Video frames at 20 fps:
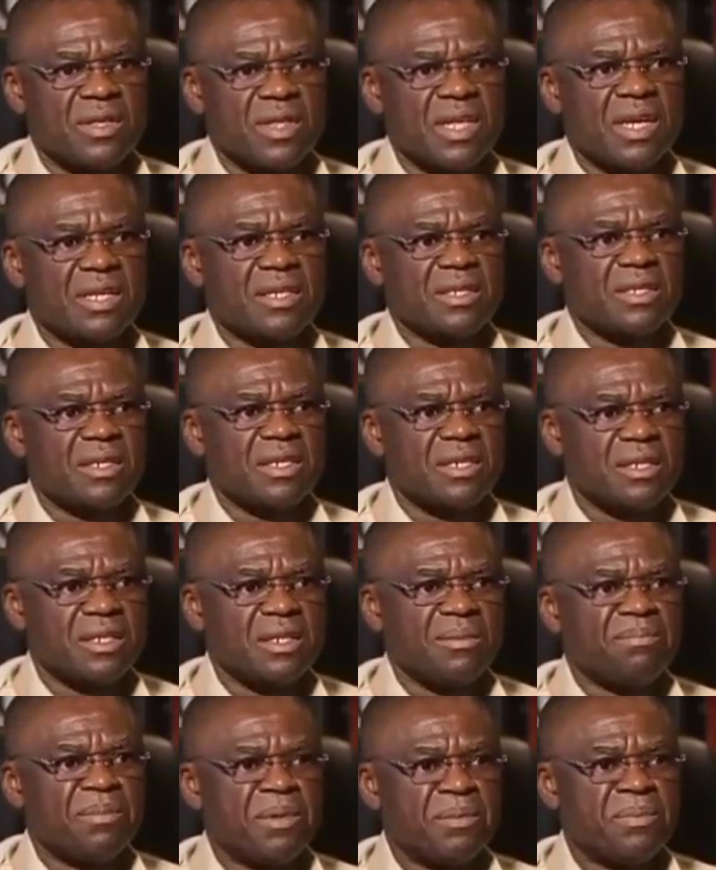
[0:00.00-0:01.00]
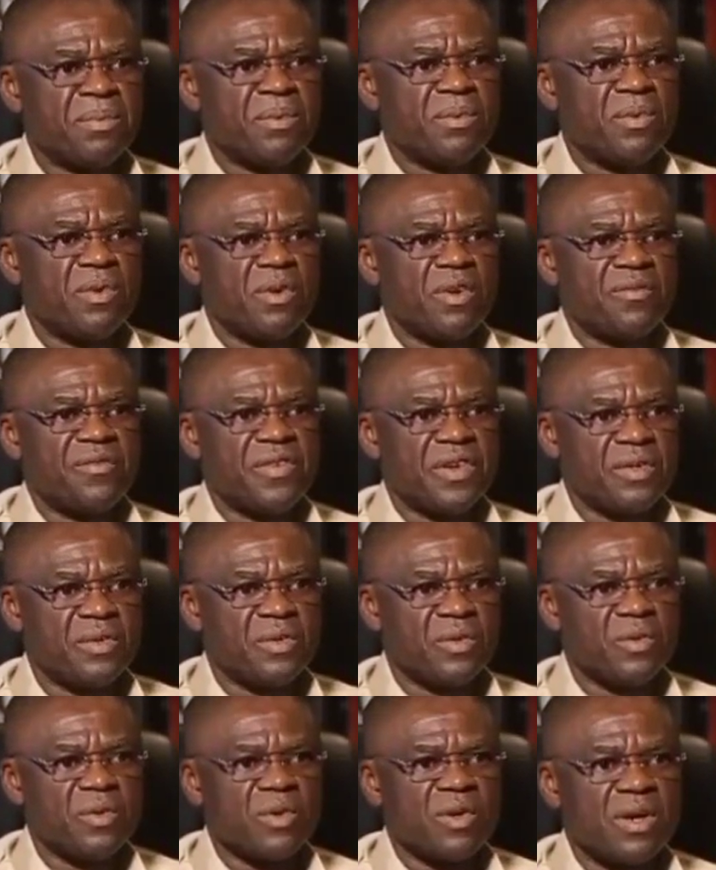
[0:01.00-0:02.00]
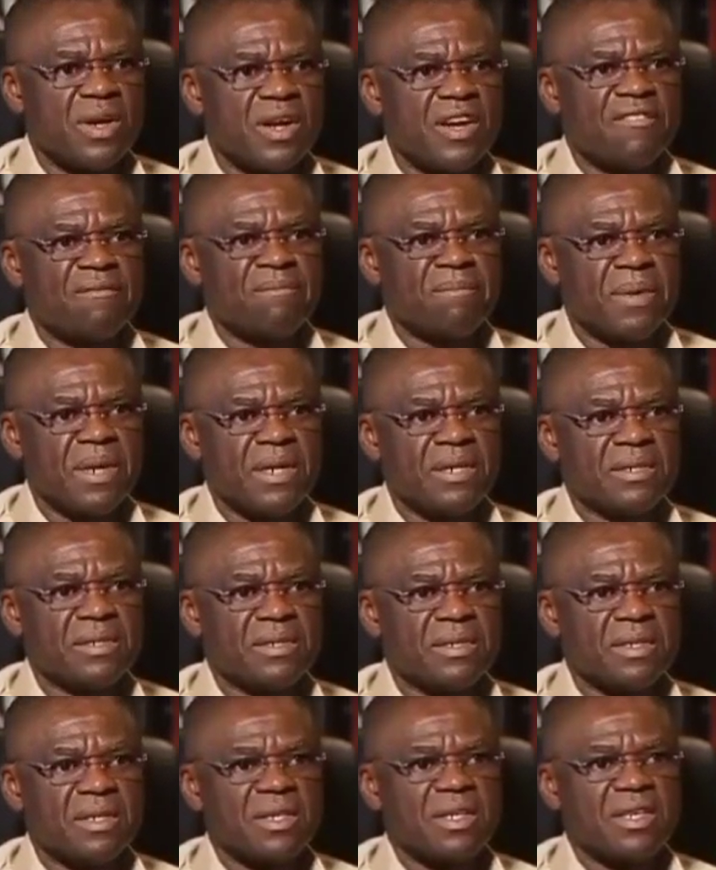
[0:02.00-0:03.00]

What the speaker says: that the people of Edo have placed